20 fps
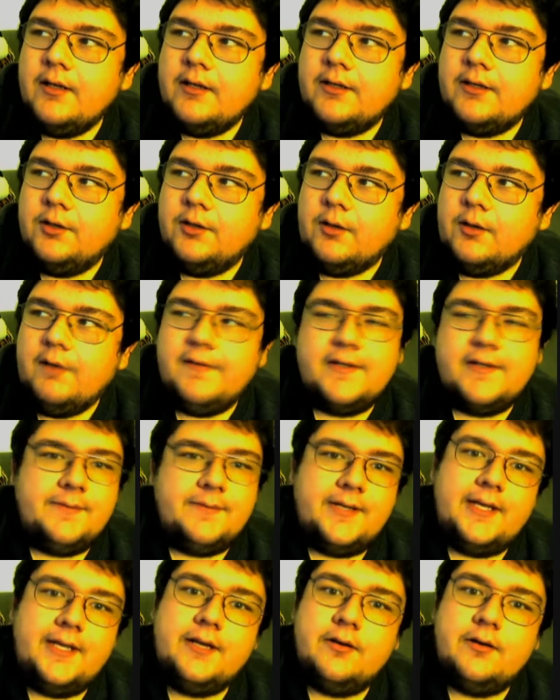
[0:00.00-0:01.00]
if he's
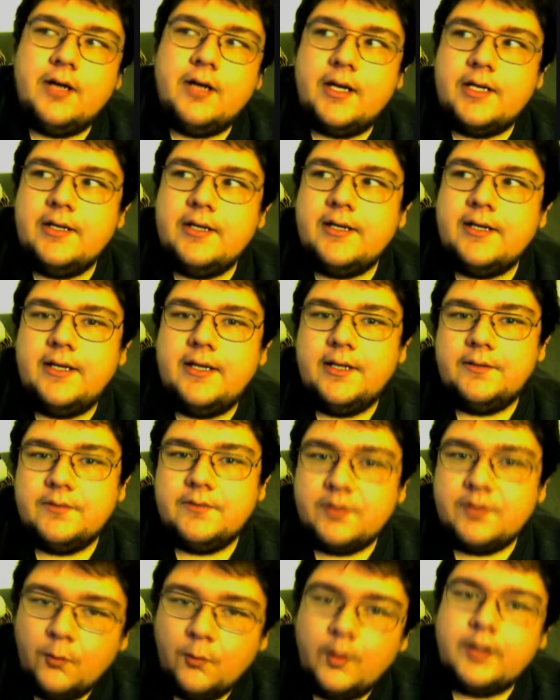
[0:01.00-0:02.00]
been hit or not, you can get
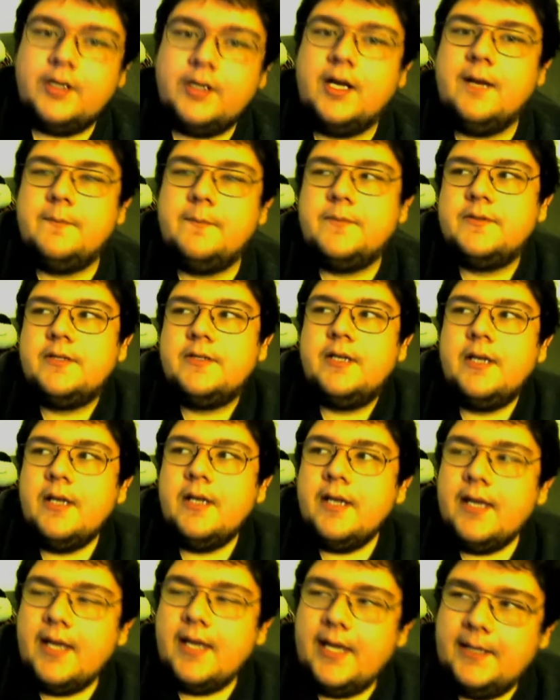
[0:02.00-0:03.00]
some one ups,
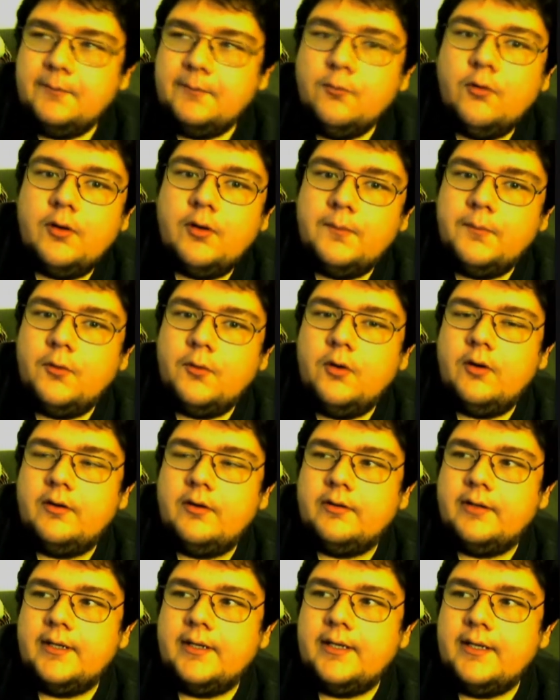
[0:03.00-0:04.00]
and more
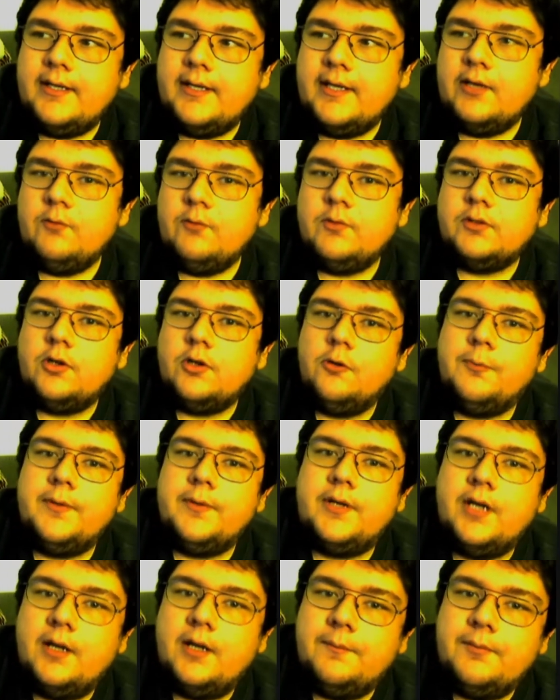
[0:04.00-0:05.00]
importantly, he will
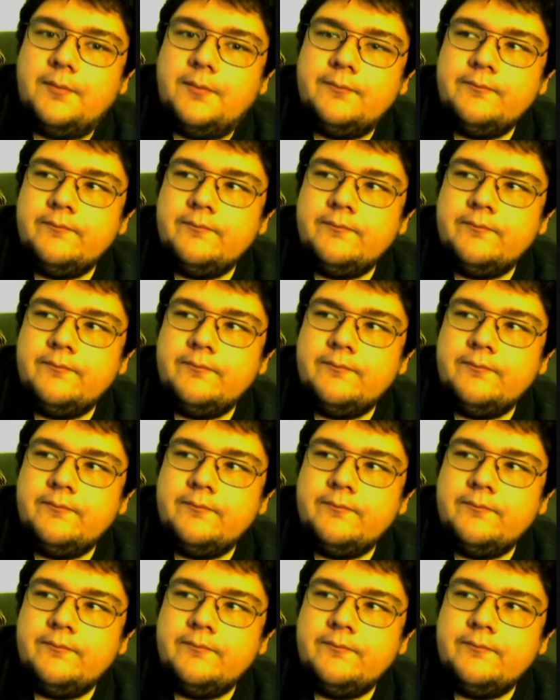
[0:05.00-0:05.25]
open up